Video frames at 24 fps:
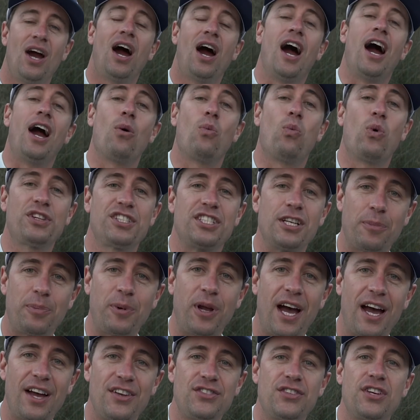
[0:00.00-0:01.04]
All right, what's up
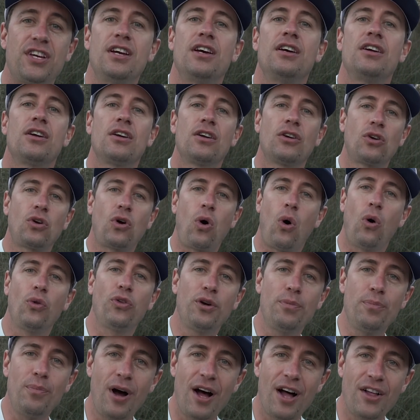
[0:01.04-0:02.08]
guys?
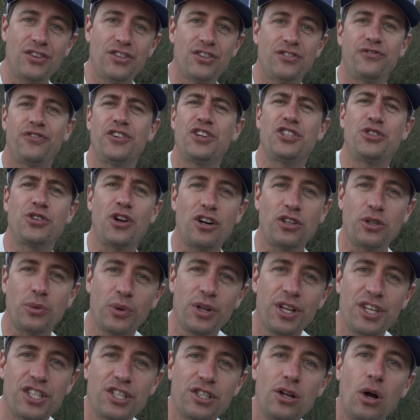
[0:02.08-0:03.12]
Colder months, fish start to
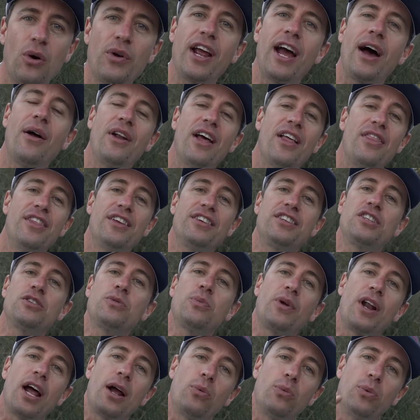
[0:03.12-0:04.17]
really slow down, and this is
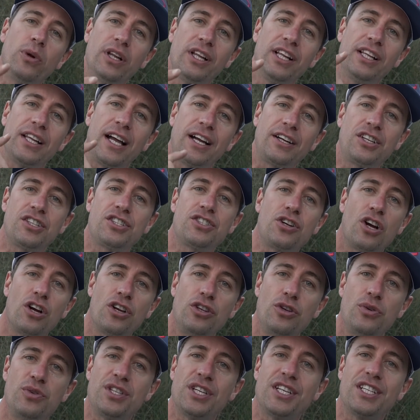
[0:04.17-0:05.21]
when I really like to start
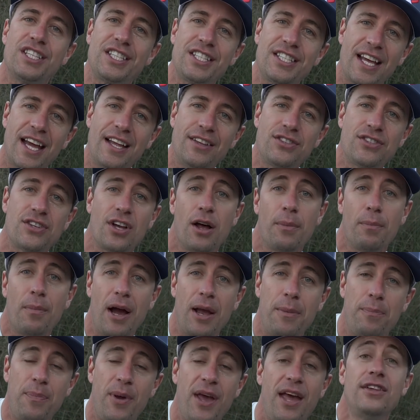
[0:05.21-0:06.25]
using scents on
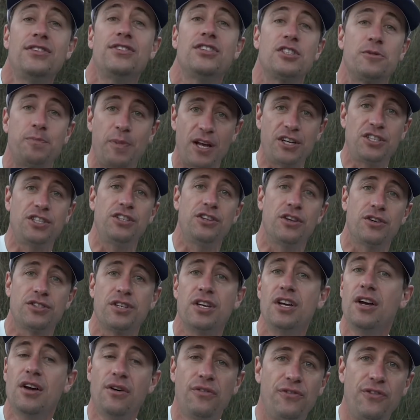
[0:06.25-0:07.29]
my baits, especially those
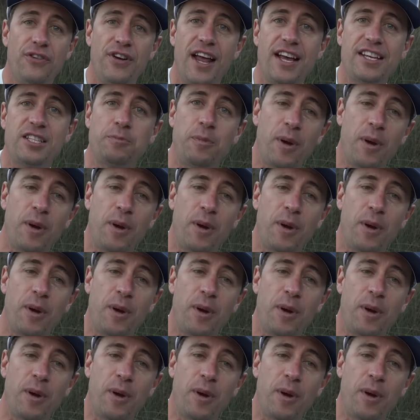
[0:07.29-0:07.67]
finesse